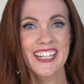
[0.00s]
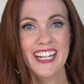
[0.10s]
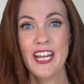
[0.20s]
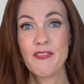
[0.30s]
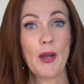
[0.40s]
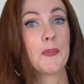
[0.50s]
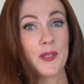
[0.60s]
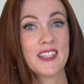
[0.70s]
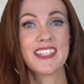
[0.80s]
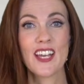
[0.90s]
if I
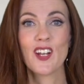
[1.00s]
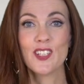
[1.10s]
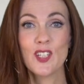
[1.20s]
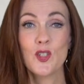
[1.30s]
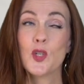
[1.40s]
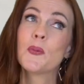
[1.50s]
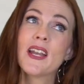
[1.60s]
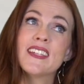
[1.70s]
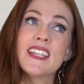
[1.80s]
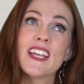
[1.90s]
put this out on YouTube, but
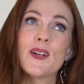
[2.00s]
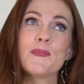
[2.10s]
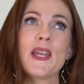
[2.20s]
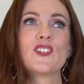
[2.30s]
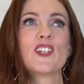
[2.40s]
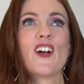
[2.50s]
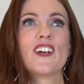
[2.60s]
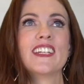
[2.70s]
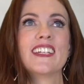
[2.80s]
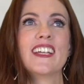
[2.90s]
I say it on
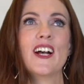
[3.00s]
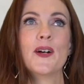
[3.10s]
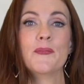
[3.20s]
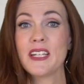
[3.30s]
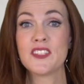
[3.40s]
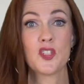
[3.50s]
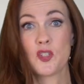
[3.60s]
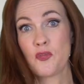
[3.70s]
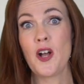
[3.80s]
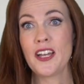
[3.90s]
Patreon, and it's
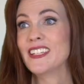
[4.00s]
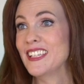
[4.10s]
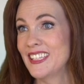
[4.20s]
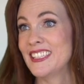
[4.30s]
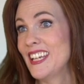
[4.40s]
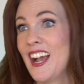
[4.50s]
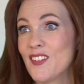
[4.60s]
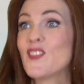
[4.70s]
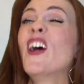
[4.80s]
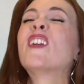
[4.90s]
just fun. And yeah,
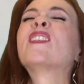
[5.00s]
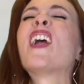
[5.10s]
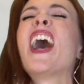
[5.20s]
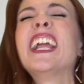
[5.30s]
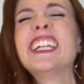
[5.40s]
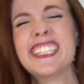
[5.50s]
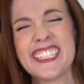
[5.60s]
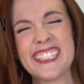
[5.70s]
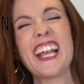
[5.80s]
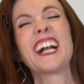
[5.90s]
right,
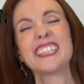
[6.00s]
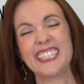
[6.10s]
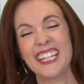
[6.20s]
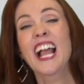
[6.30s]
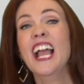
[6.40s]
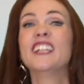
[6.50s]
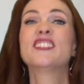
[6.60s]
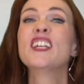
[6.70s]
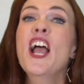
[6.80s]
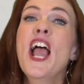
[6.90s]
exactly.
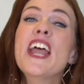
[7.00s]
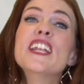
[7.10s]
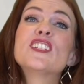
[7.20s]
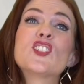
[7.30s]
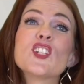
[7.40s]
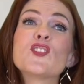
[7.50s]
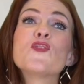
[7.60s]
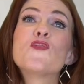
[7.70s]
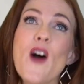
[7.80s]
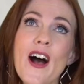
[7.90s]
It's
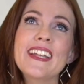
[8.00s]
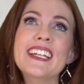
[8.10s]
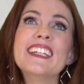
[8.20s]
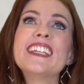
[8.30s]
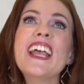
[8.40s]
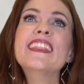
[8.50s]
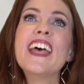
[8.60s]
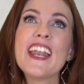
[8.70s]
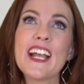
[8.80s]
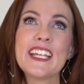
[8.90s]
just fun. And
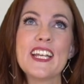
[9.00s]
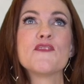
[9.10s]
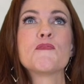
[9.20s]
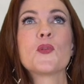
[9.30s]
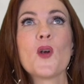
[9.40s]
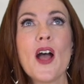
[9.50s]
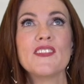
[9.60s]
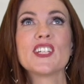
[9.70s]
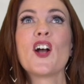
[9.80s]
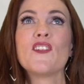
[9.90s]
then I can have
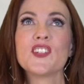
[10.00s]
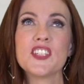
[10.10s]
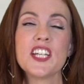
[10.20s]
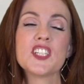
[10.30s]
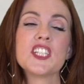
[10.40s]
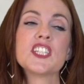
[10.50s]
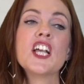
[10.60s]
private conversations.